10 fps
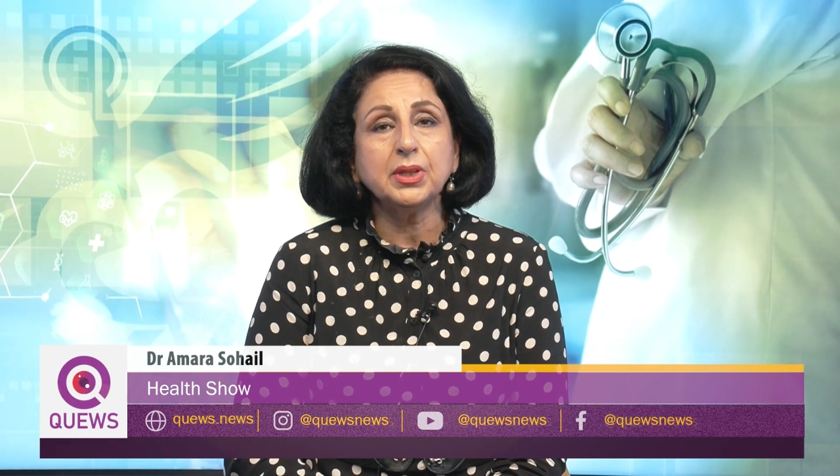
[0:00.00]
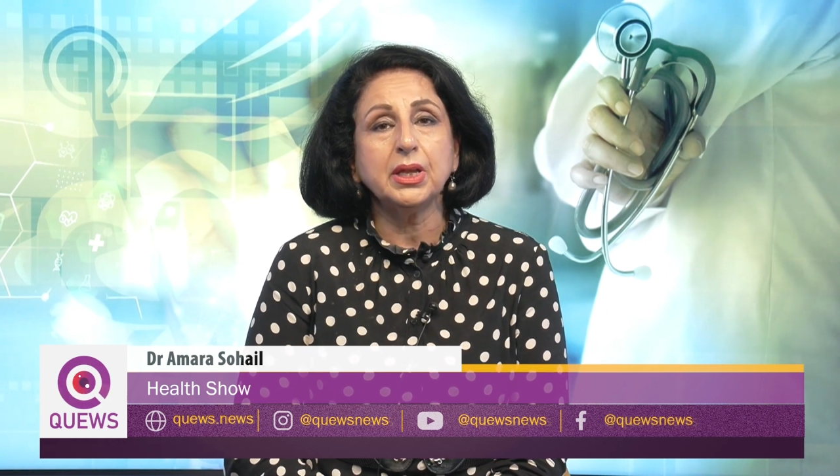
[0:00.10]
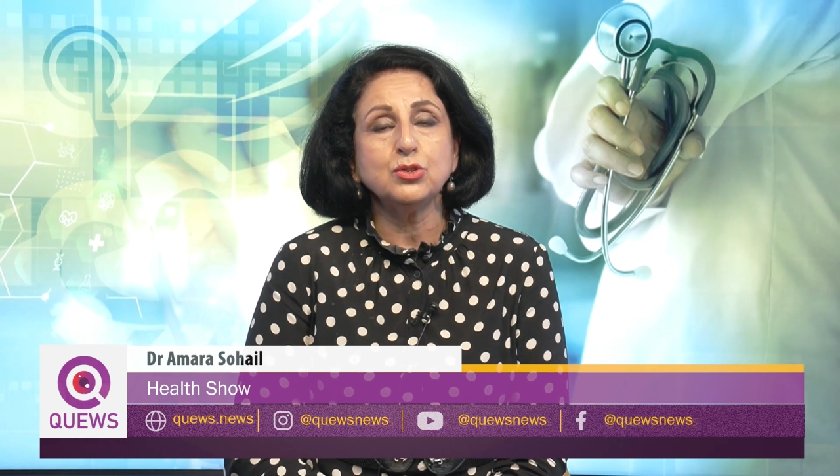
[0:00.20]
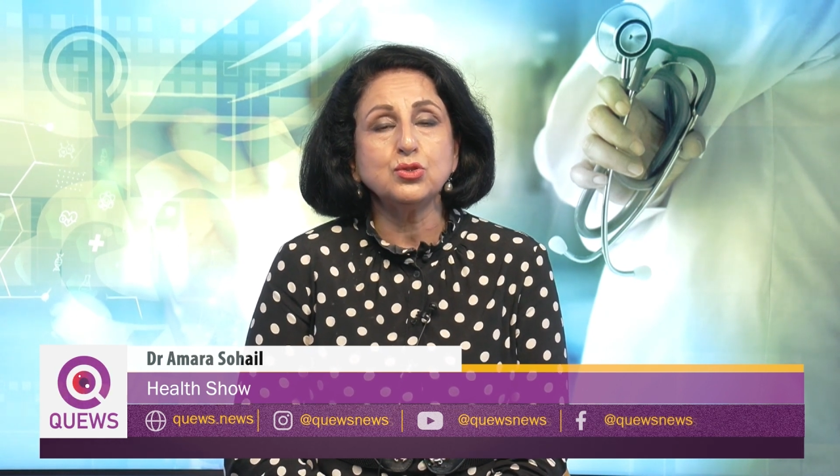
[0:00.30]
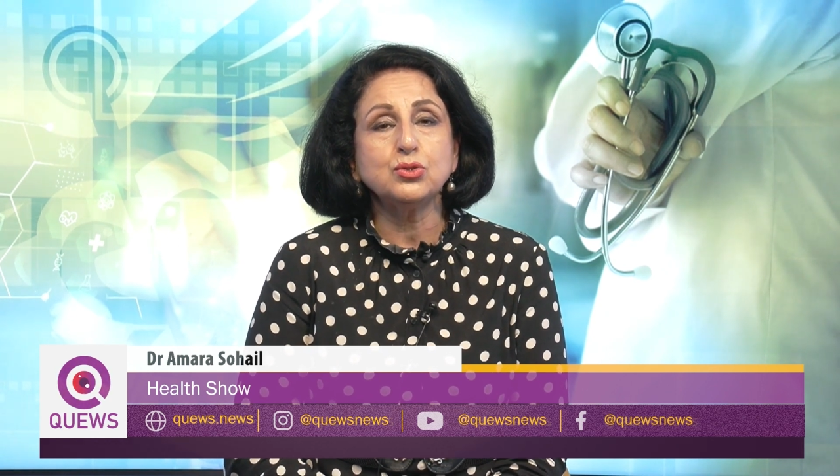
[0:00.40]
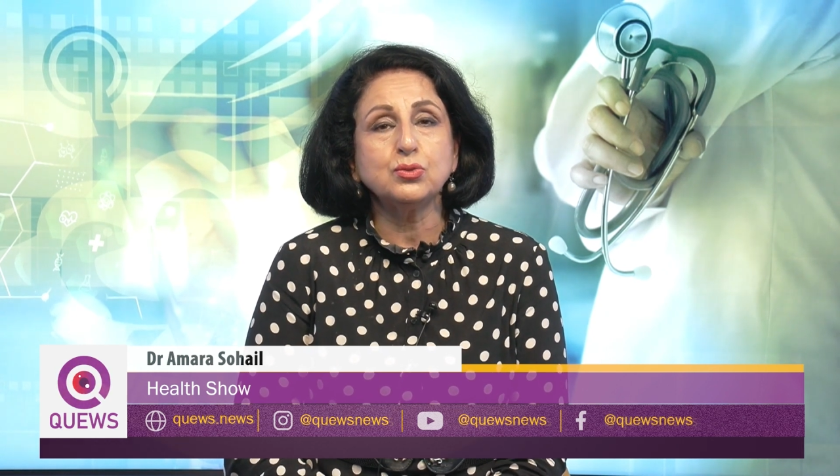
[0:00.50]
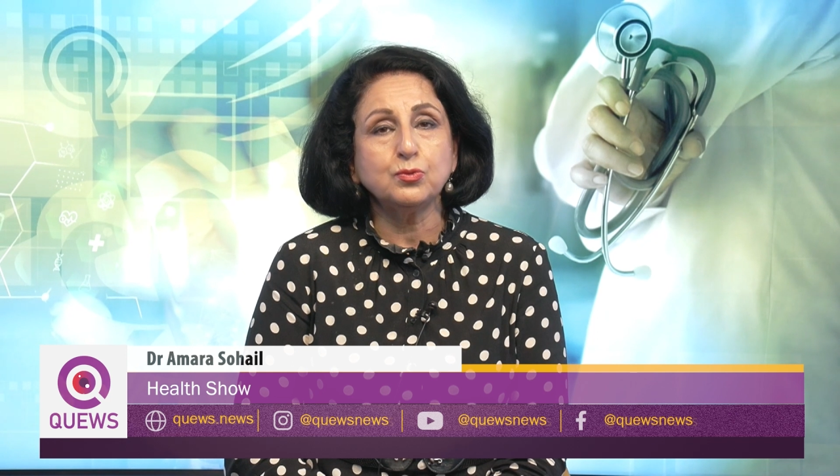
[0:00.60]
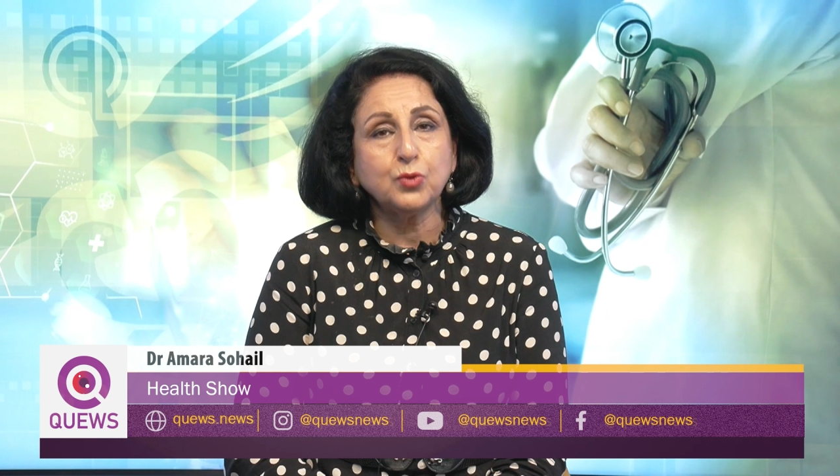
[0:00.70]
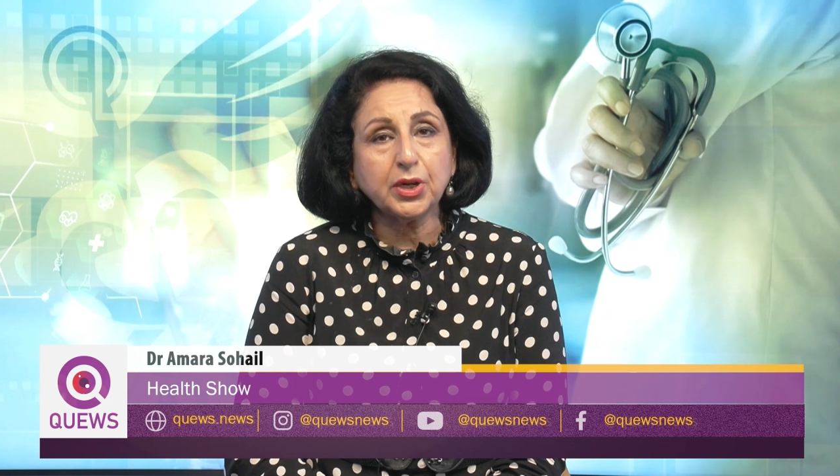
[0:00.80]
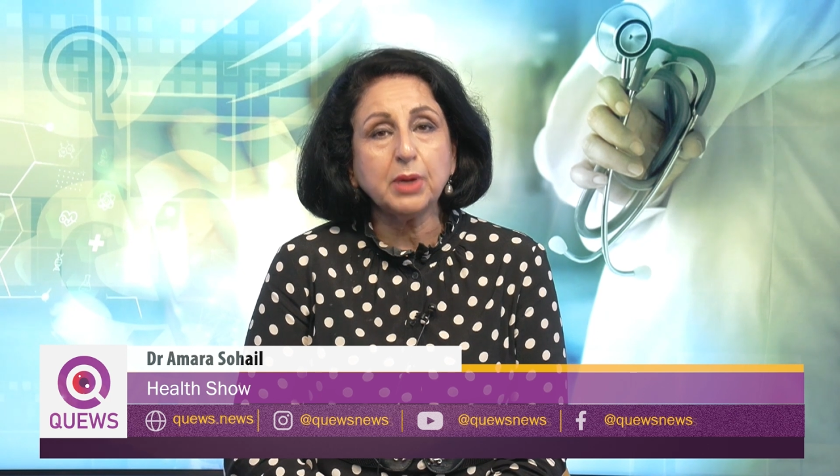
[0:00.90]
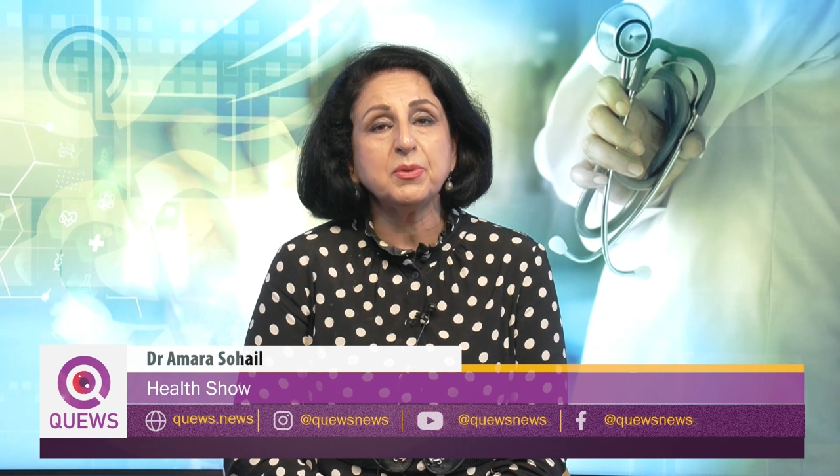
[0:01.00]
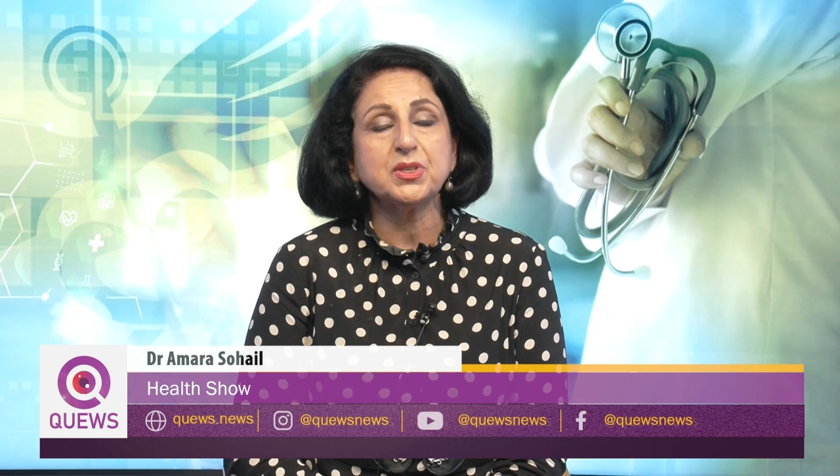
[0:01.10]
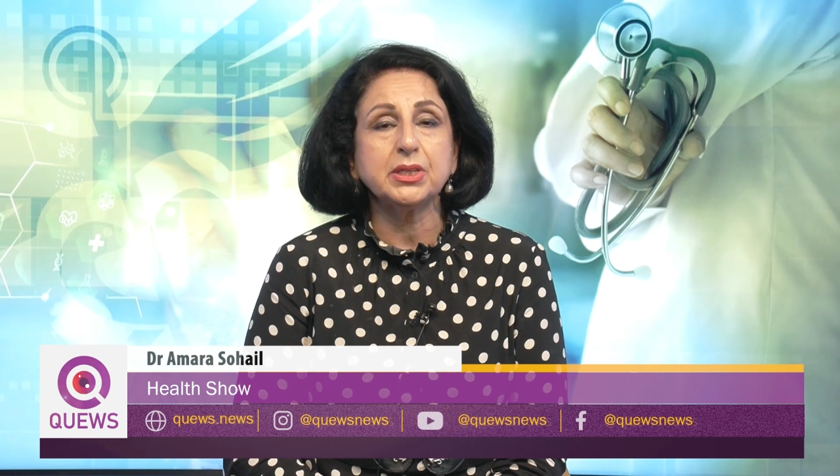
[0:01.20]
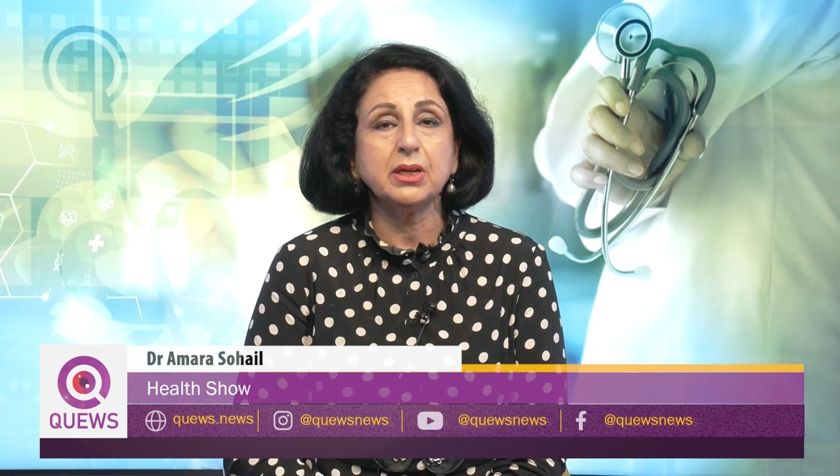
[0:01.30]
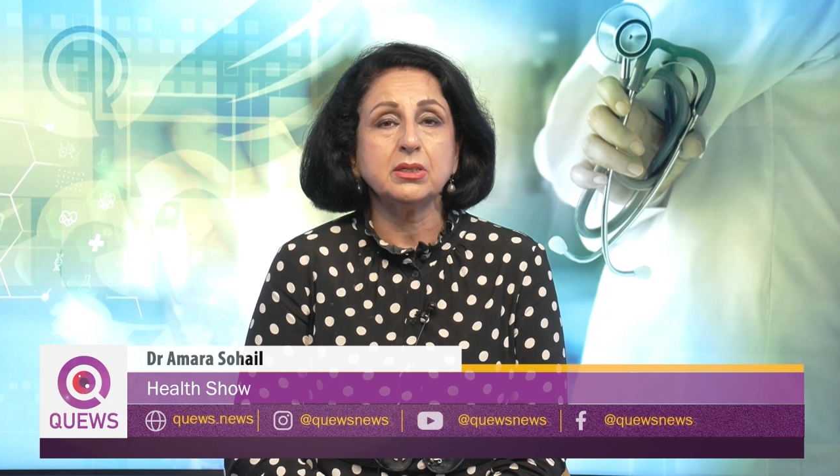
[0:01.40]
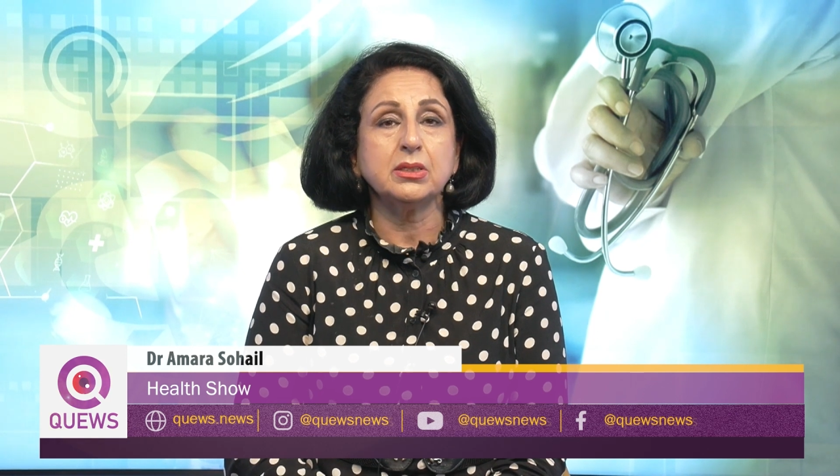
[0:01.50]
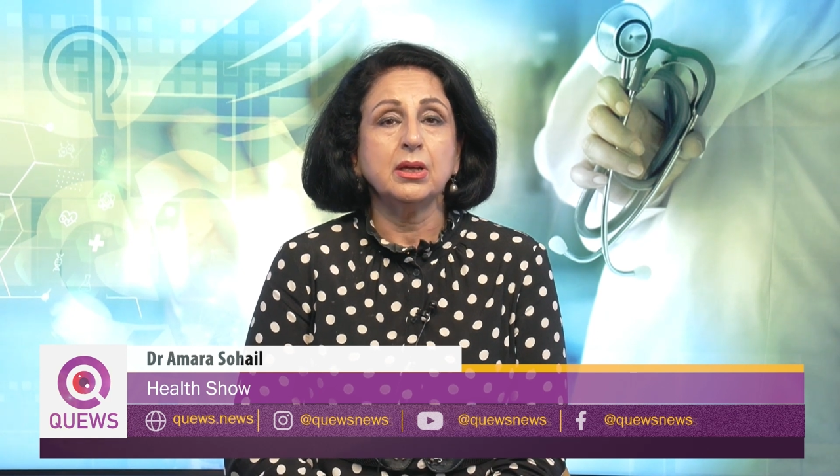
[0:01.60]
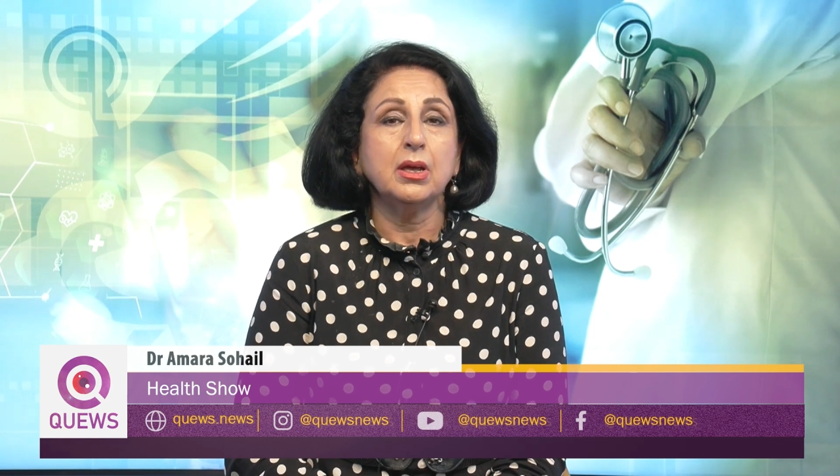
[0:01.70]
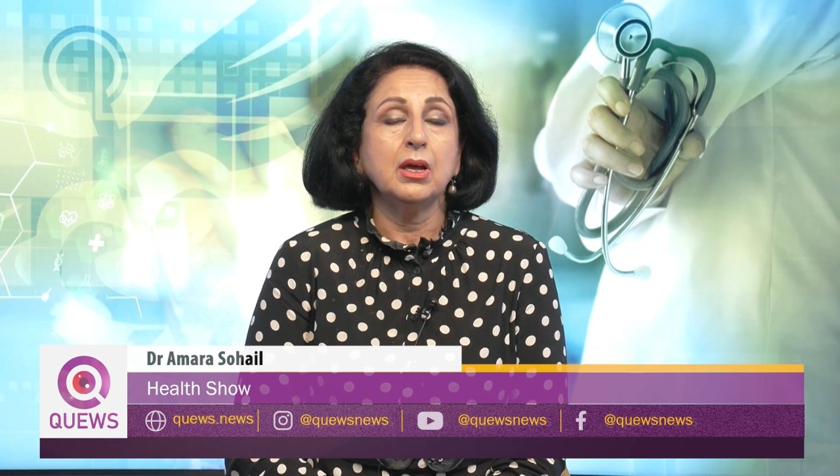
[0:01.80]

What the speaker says: than 40%